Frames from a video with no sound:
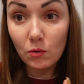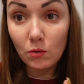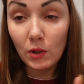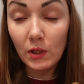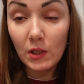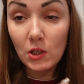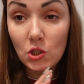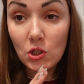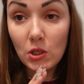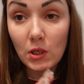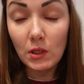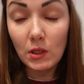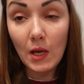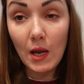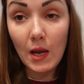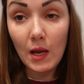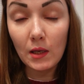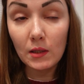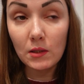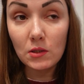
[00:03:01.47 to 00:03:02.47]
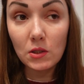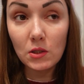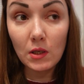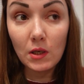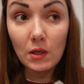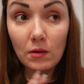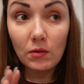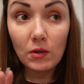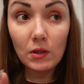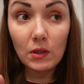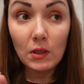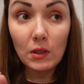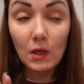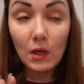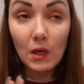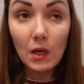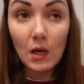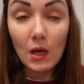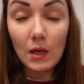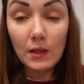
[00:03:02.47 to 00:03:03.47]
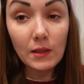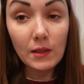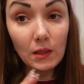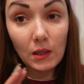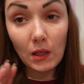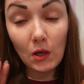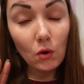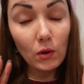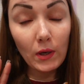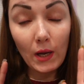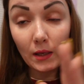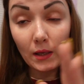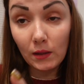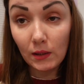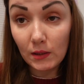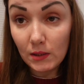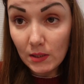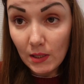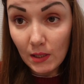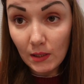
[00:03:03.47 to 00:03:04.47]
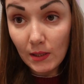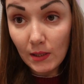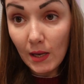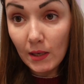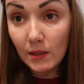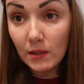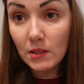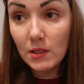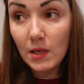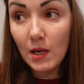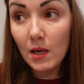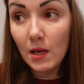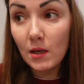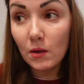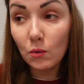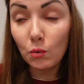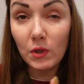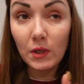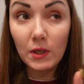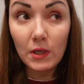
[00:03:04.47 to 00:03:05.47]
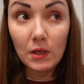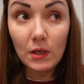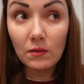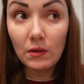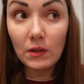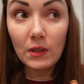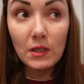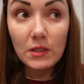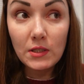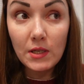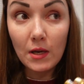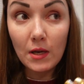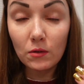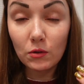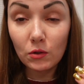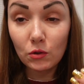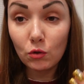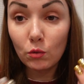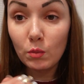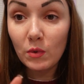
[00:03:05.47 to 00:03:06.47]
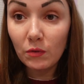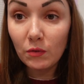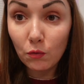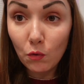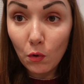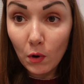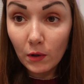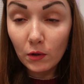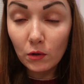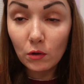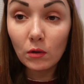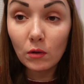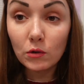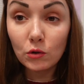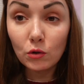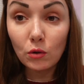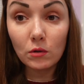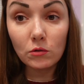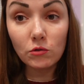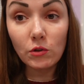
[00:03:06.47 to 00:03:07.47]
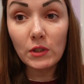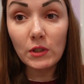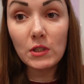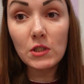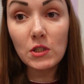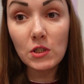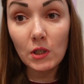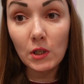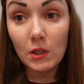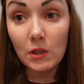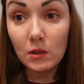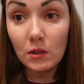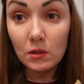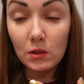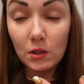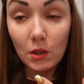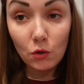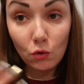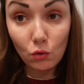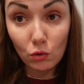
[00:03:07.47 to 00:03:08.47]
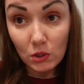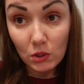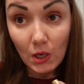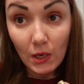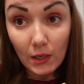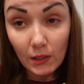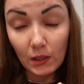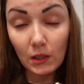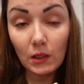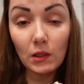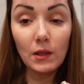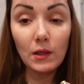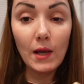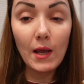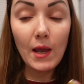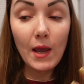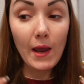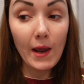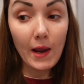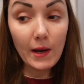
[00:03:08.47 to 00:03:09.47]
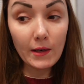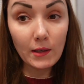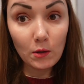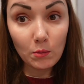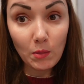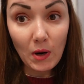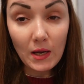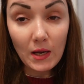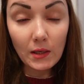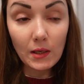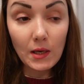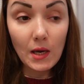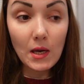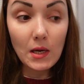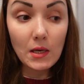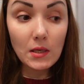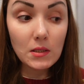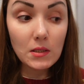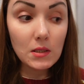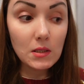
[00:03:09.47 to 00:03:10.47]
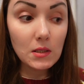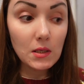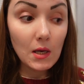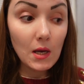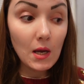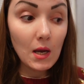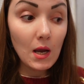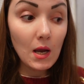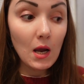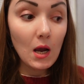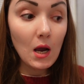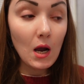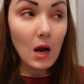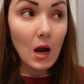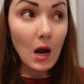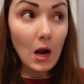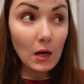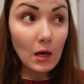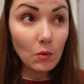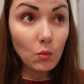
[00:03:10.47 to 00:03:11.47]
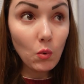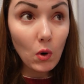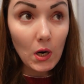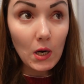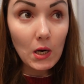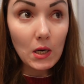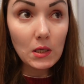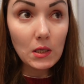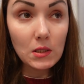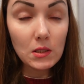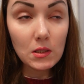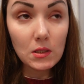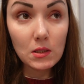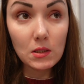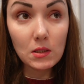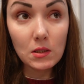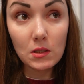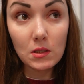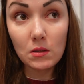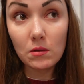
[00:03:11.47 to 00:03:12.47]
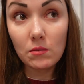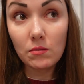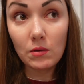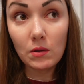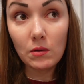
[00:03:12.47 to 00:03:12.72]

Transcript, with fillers: ovulation and even okay let's say next day or even a day or two before you, you already started a new cycle and in my case I was